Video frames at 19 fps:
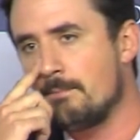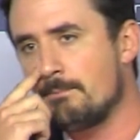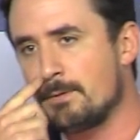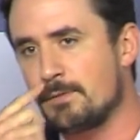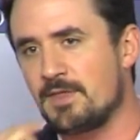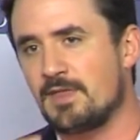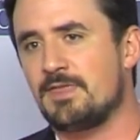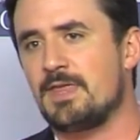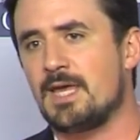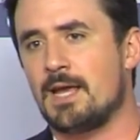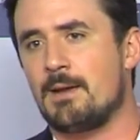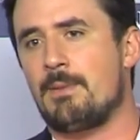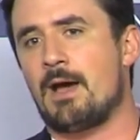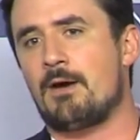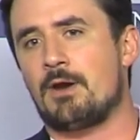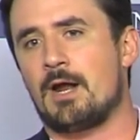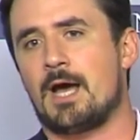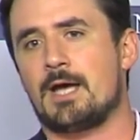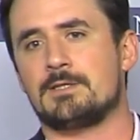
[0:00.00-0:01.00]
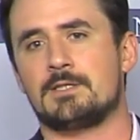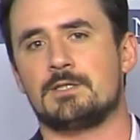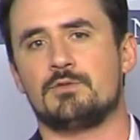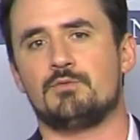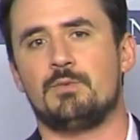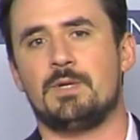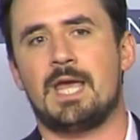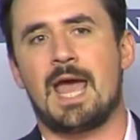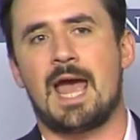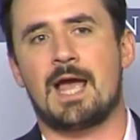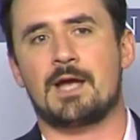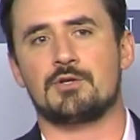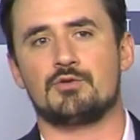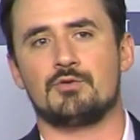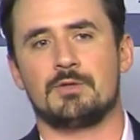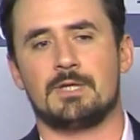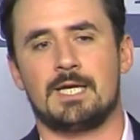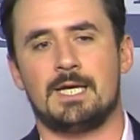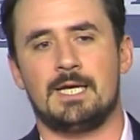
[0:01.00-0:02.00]
But the thing about us is we
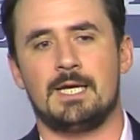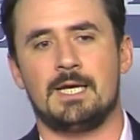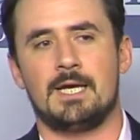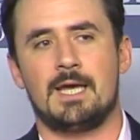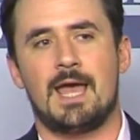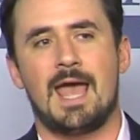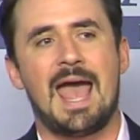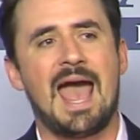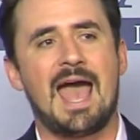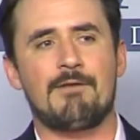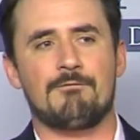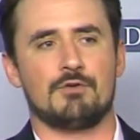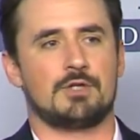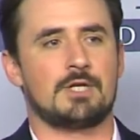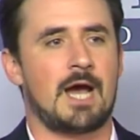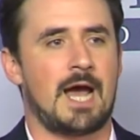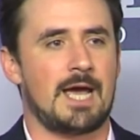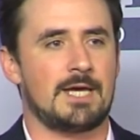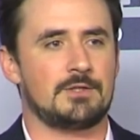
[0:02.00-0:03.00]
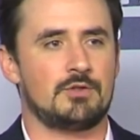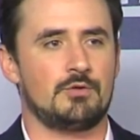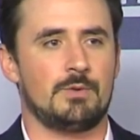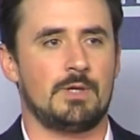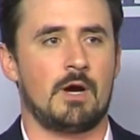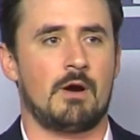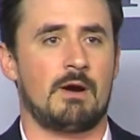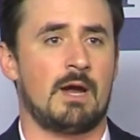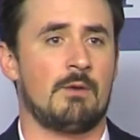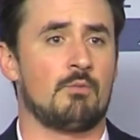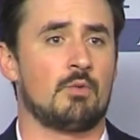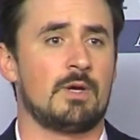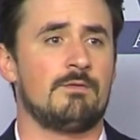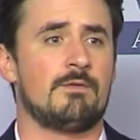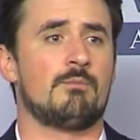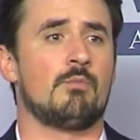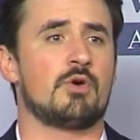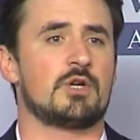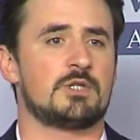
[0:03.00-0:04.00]
actually advertise who we are. And we're
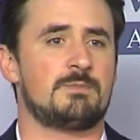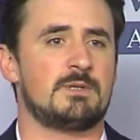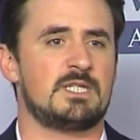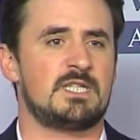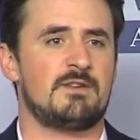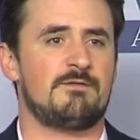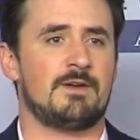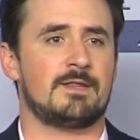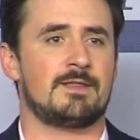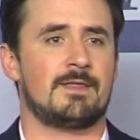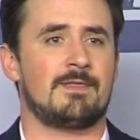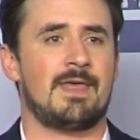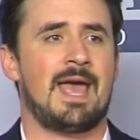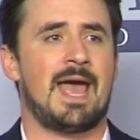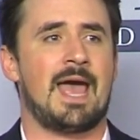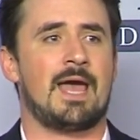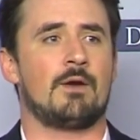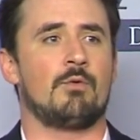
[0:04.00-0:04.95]
even more specific than that.